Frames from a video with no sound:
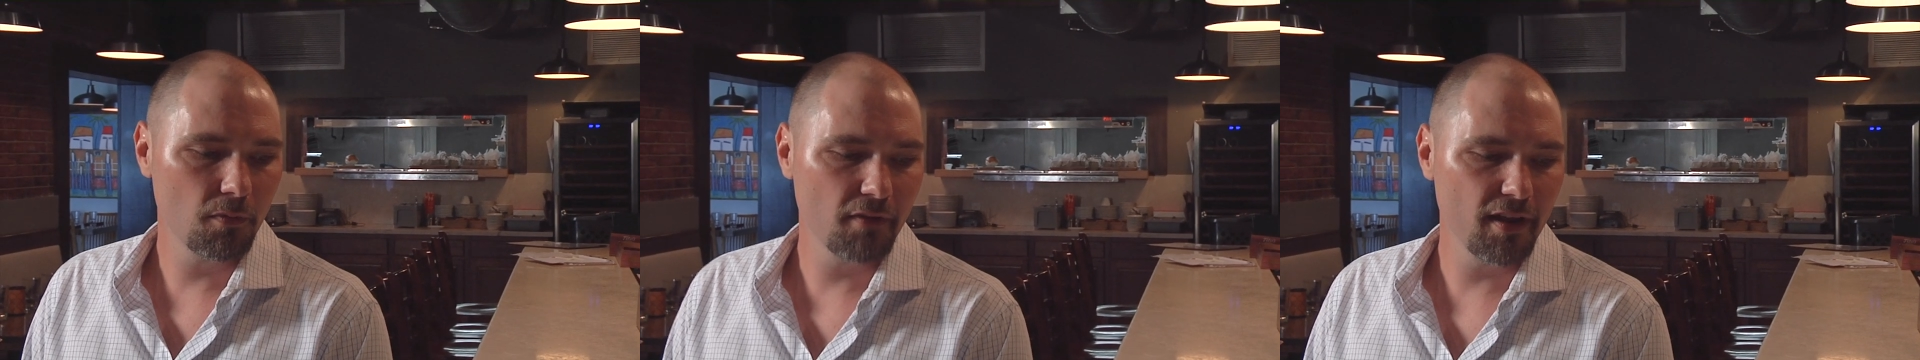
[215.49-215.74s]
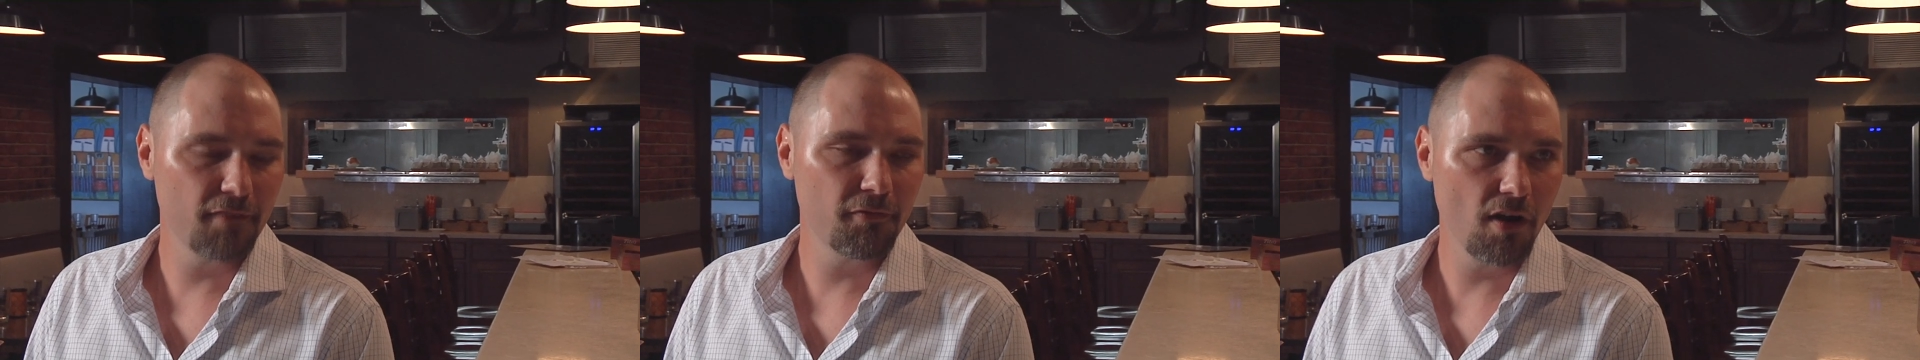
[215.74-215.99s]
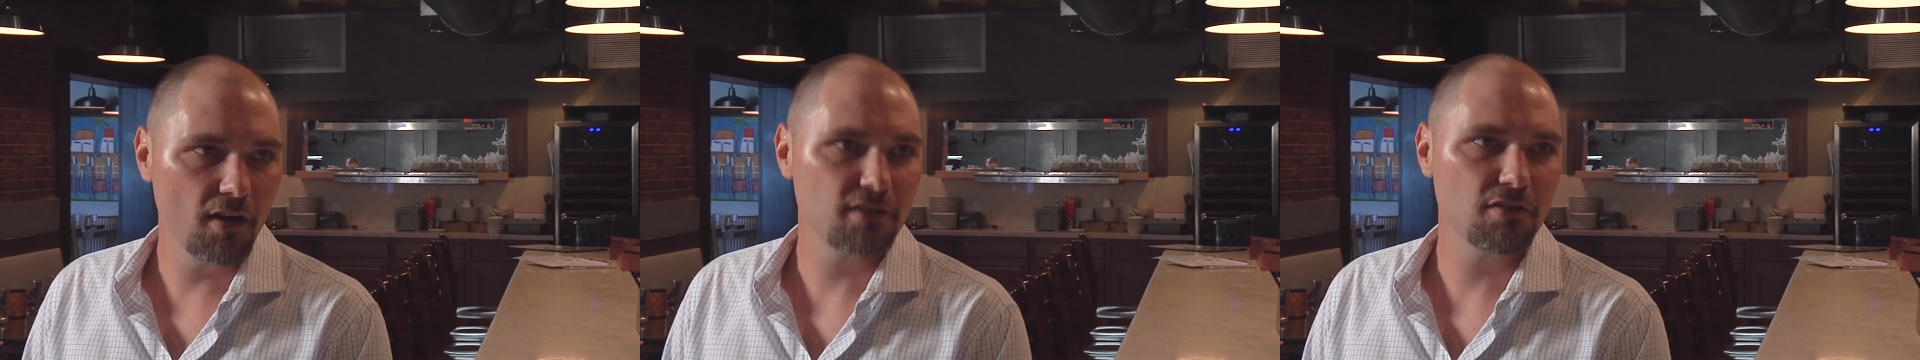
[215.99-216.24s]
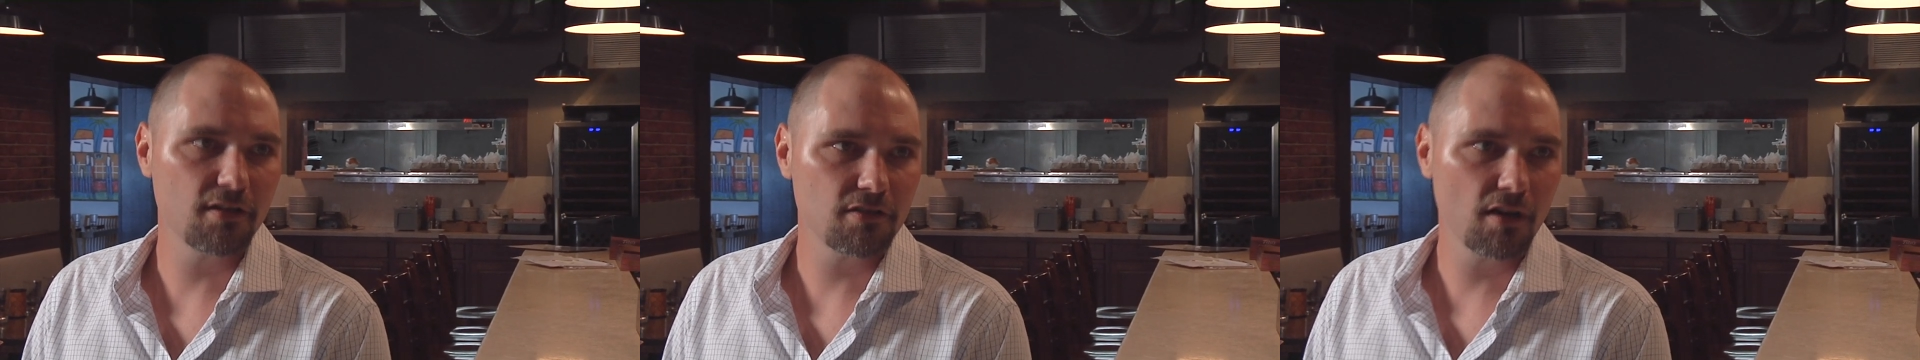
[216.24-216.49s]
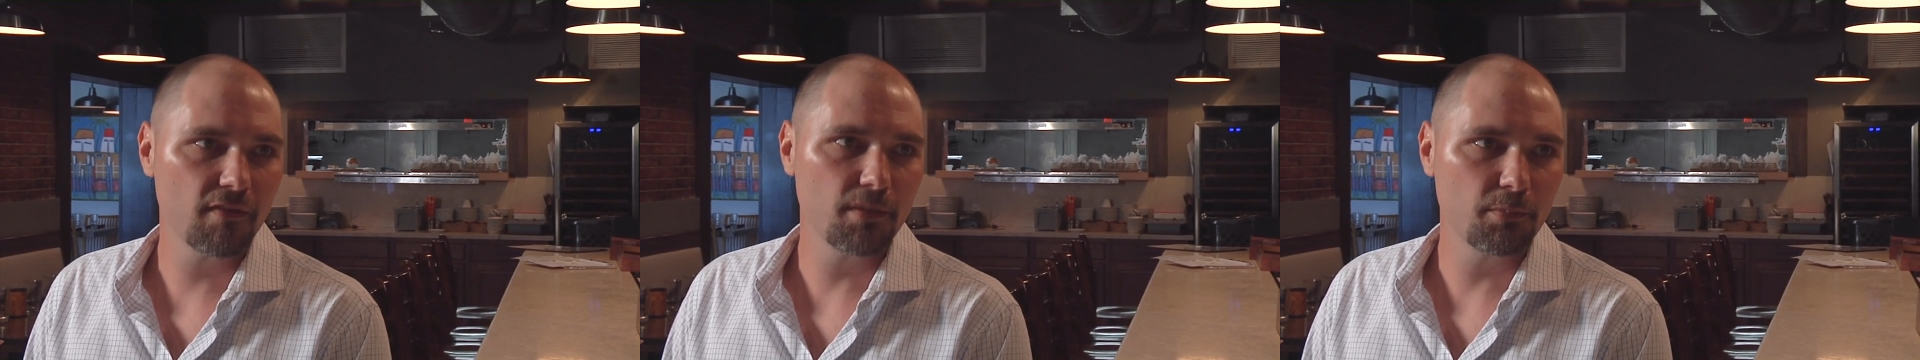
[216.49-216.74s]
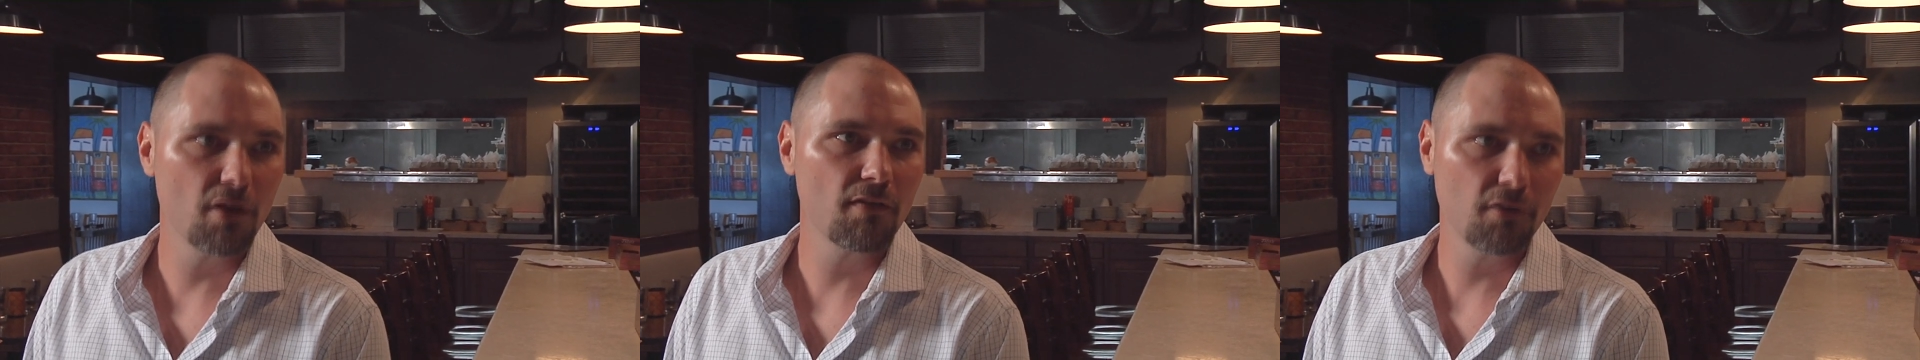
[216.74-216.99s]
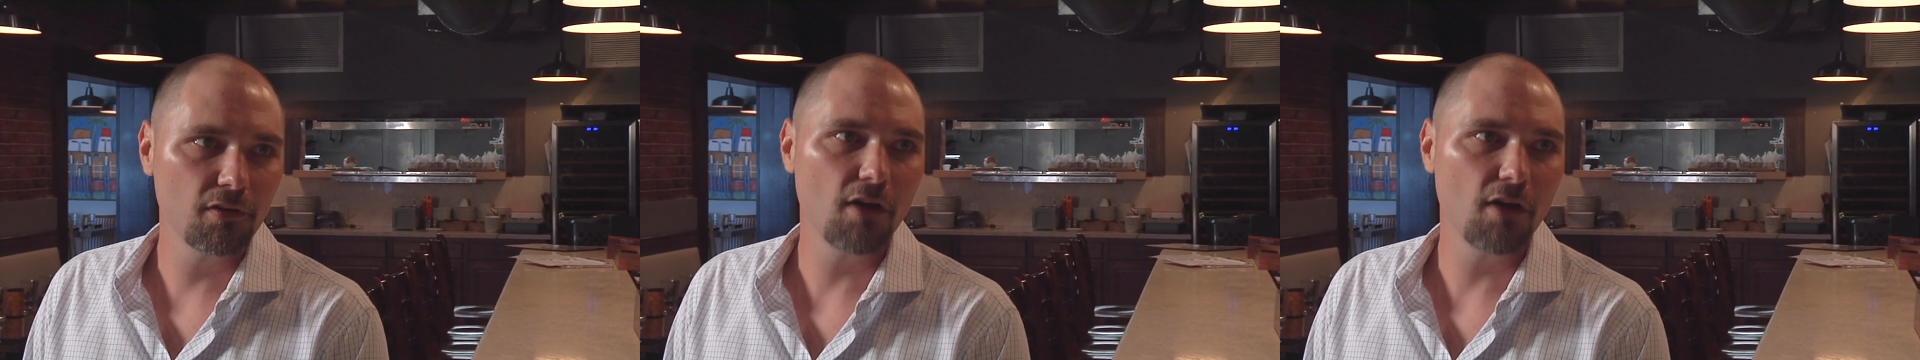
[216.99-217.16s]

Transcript: we're really focused on serving beautiful